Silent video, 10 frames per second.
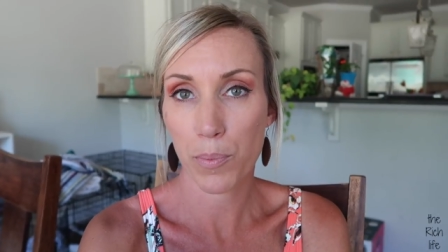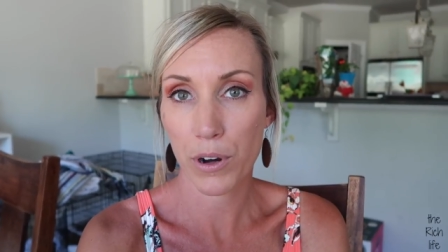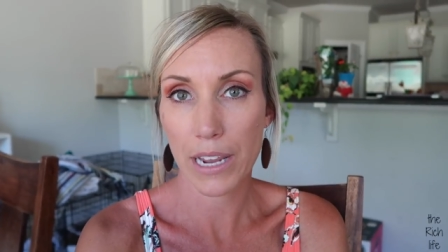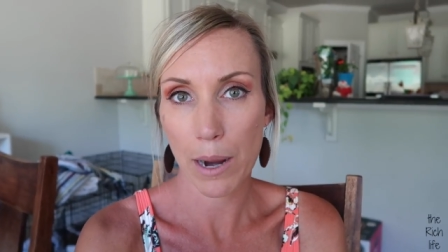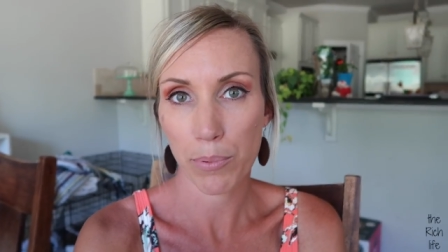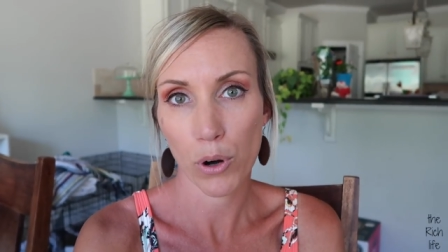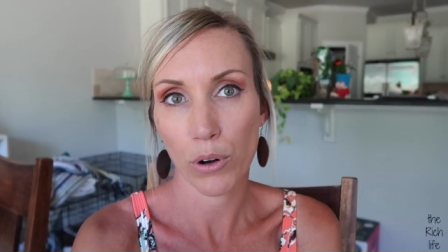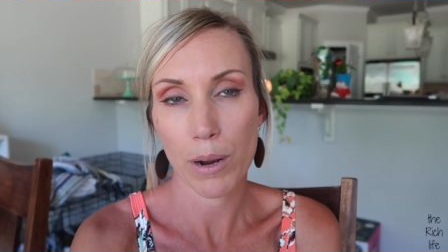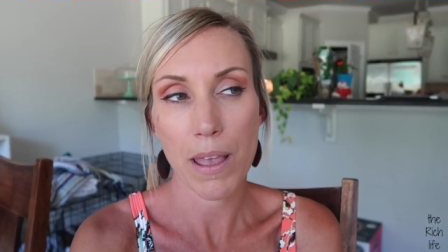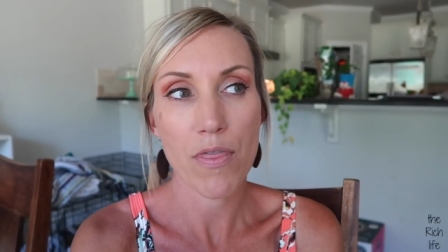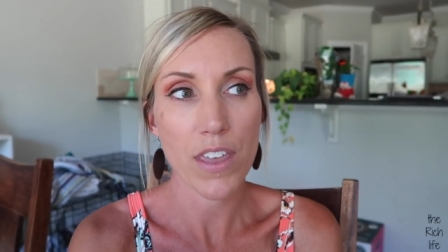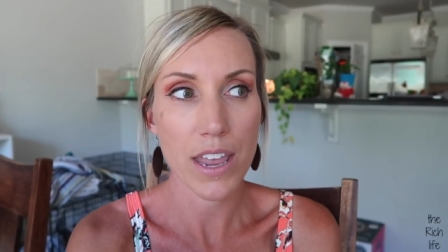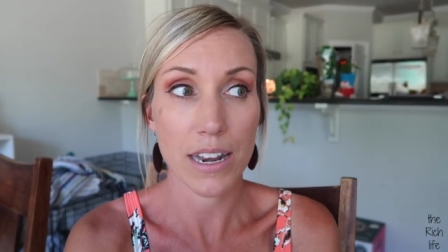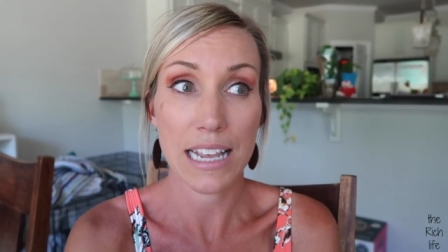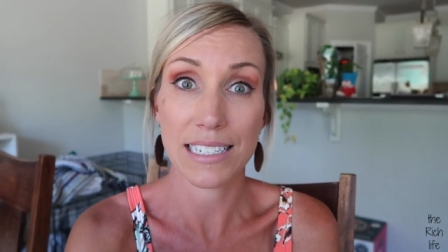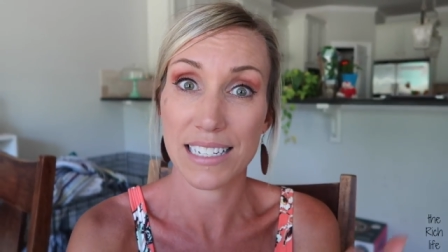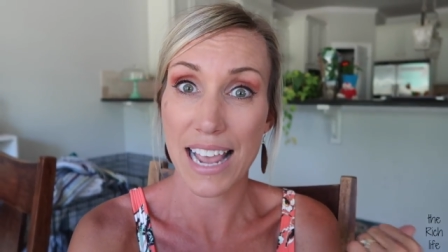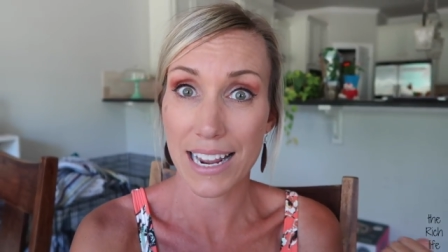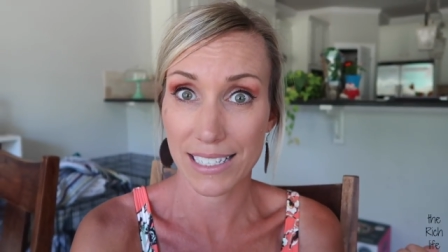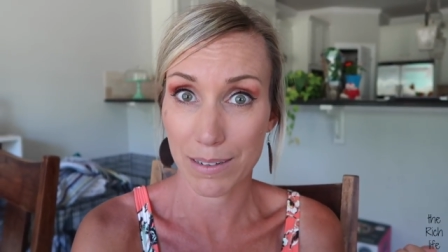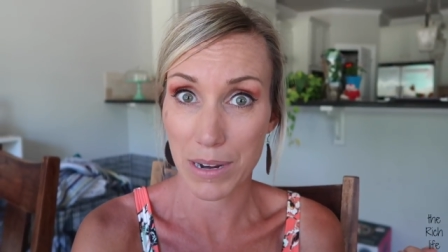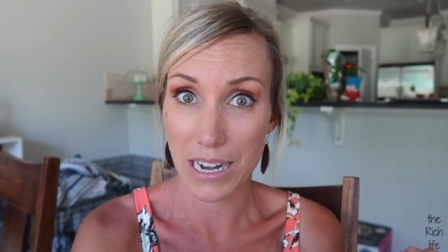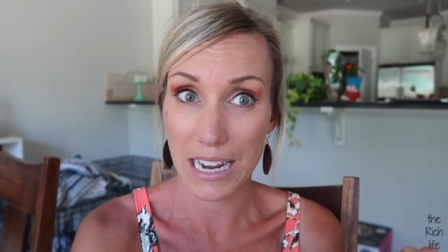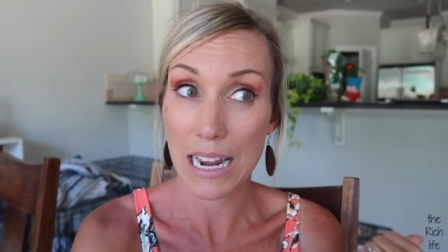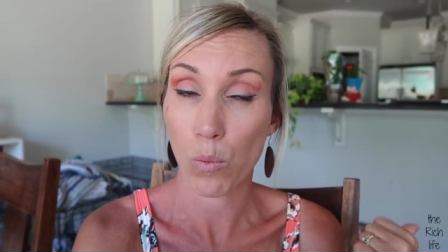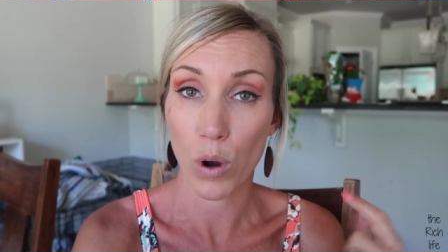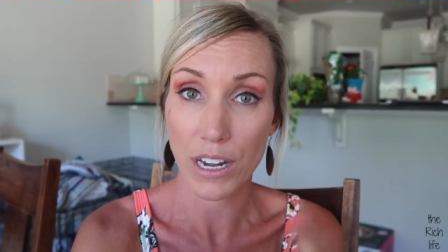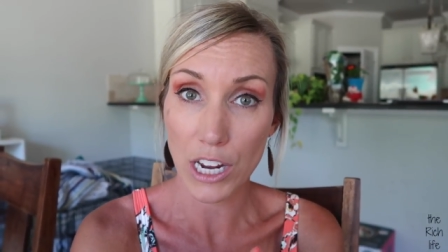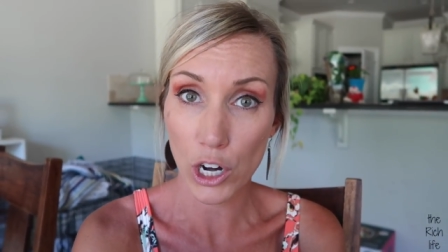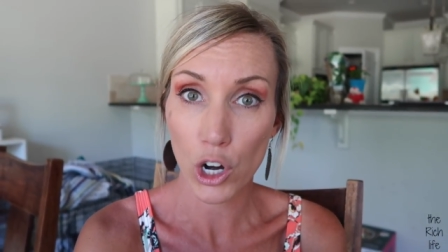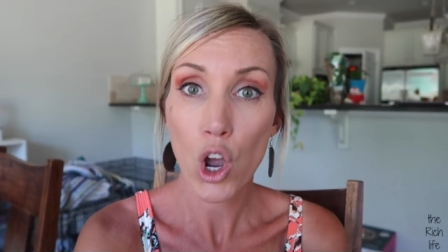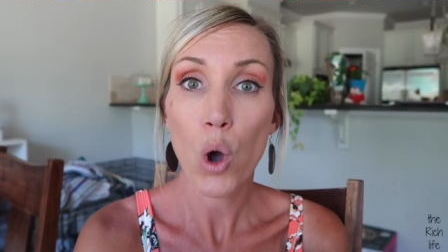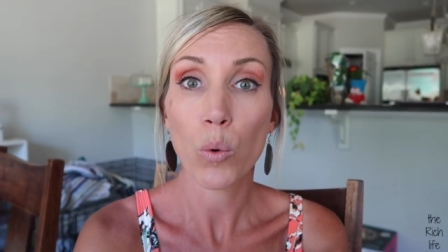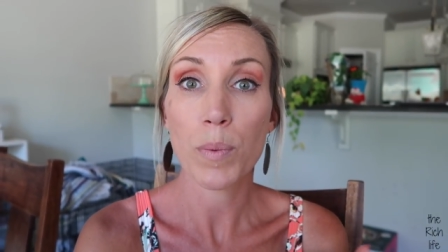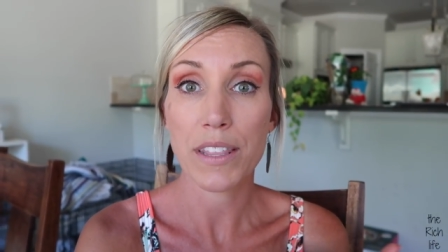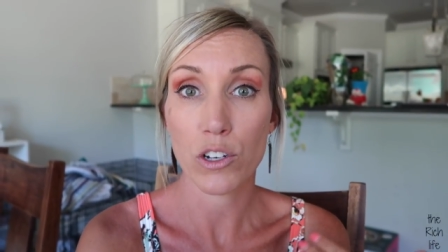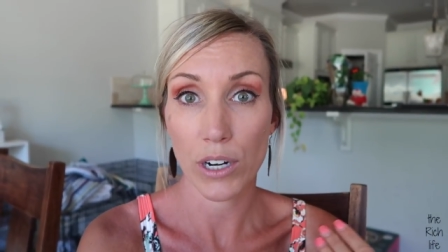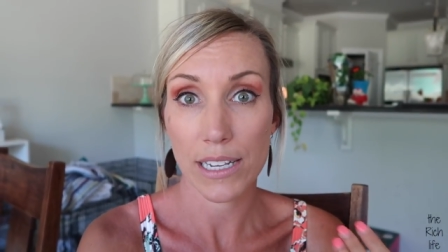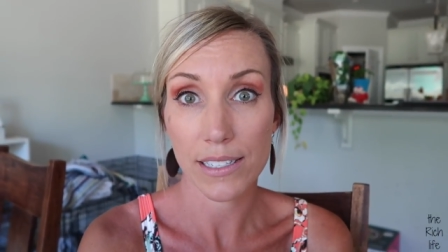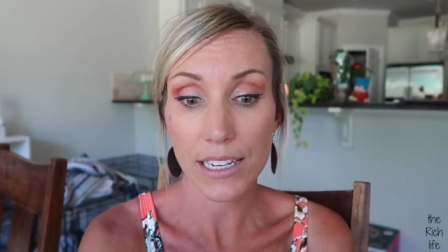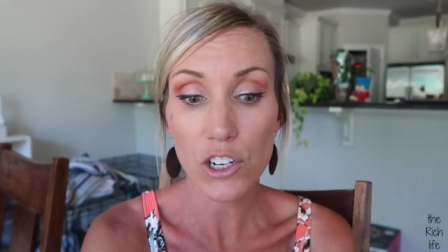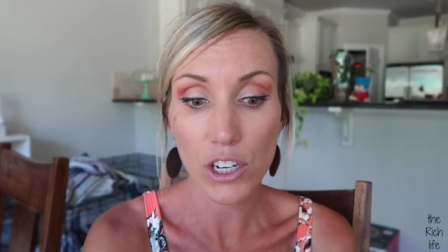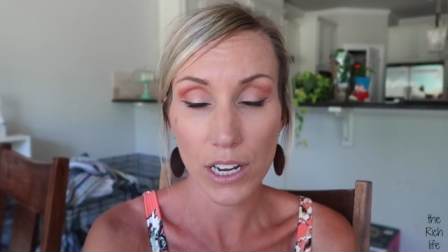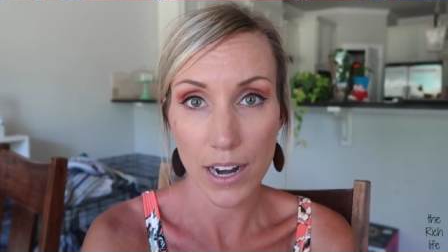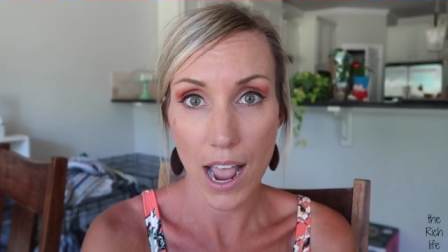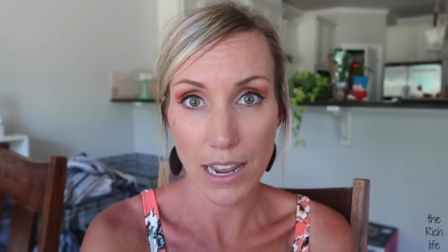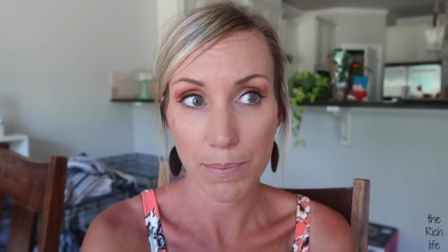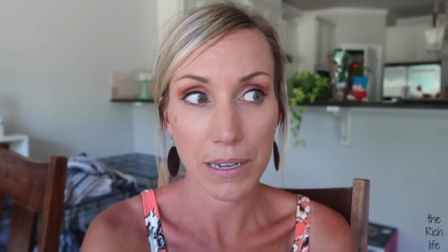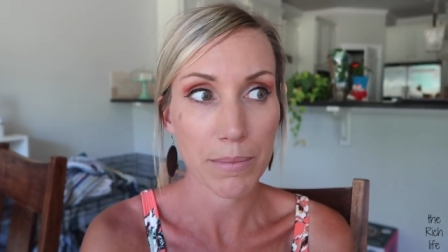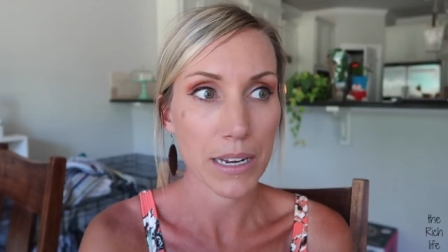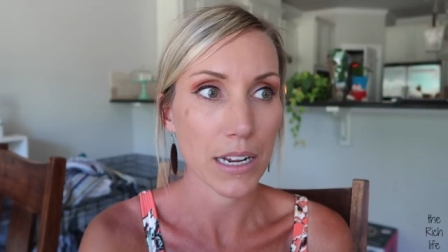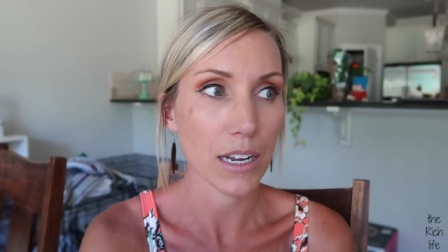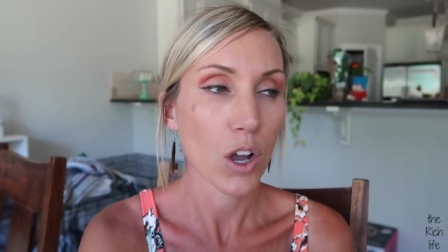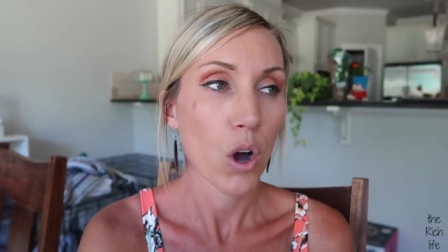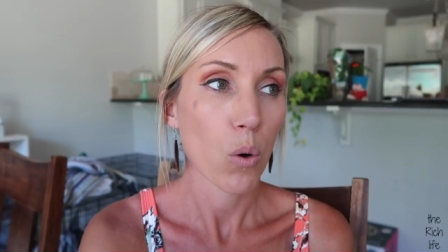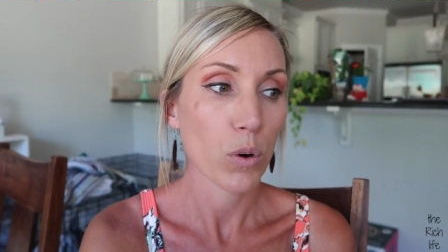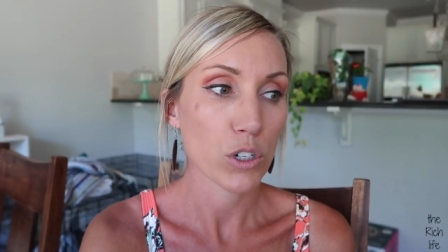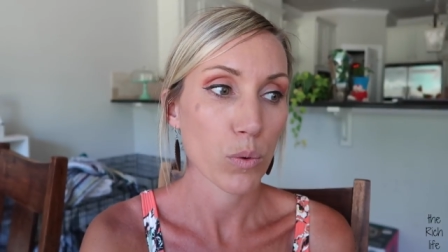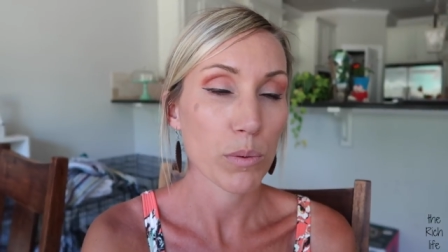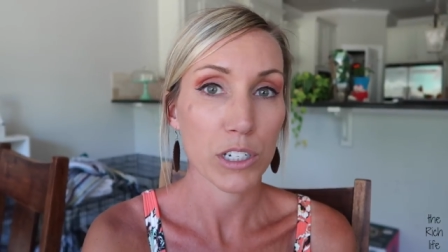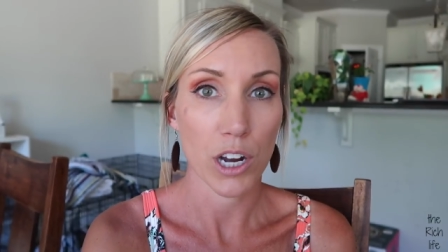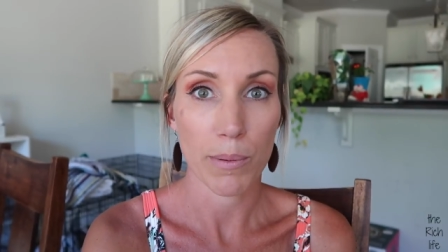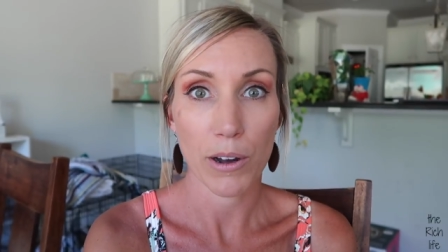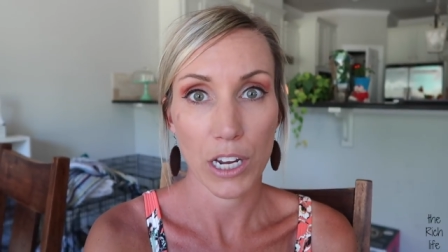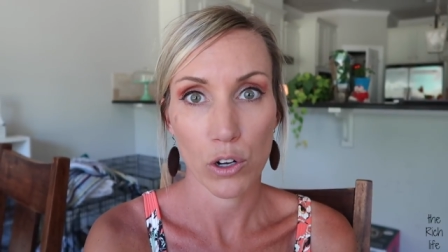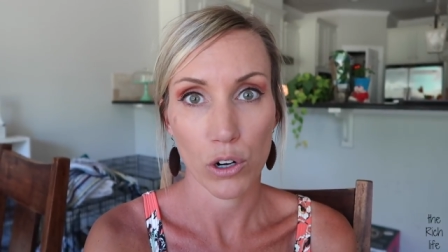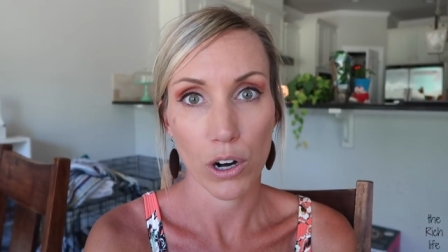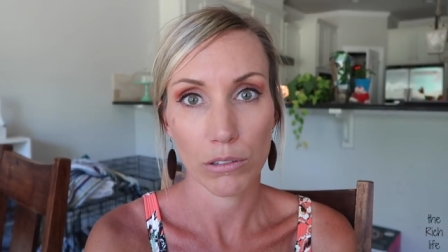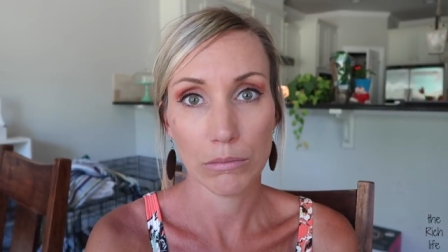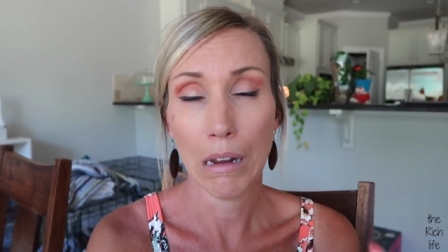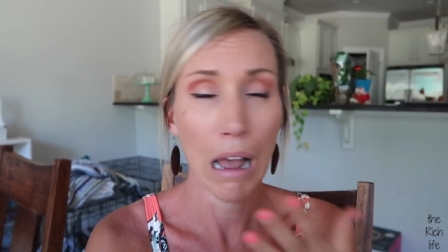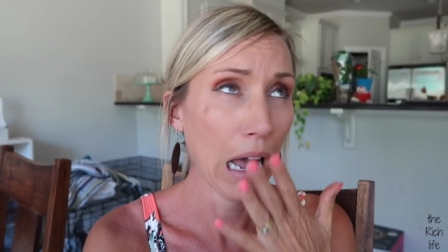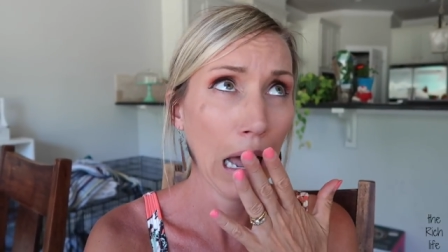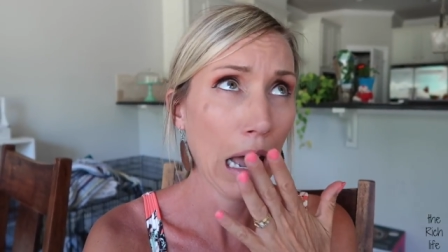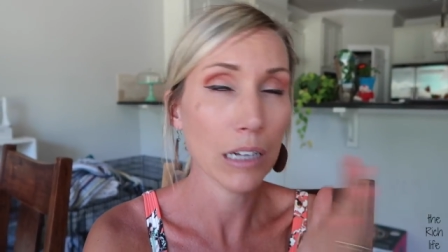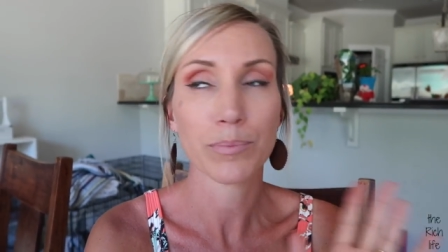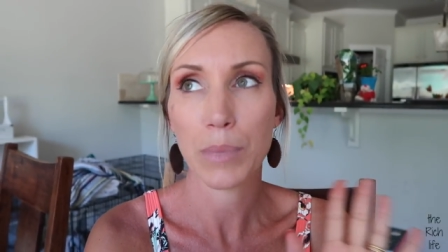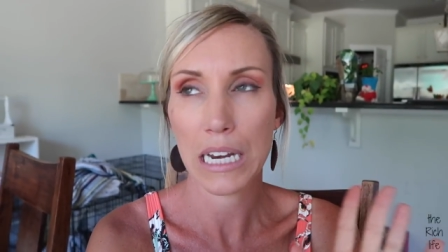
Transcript: in the pre-K program and then his next meeting in one year will be the transition IEP meeting which we would talk about kindergarten ah,